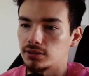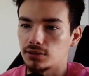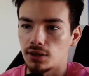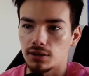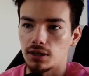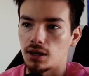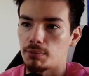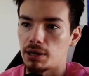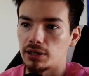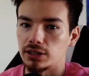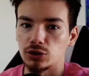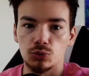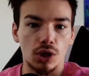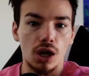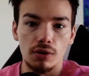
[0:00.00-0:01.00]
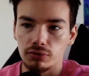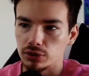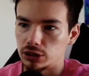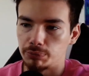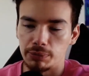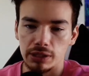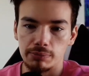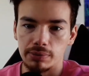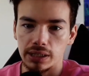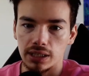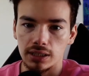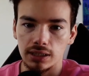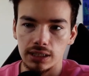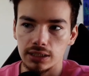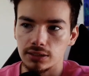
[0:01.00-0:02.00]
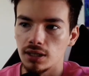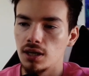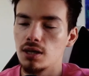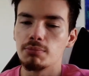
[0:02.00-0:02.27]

talking about his recovery speed being elite.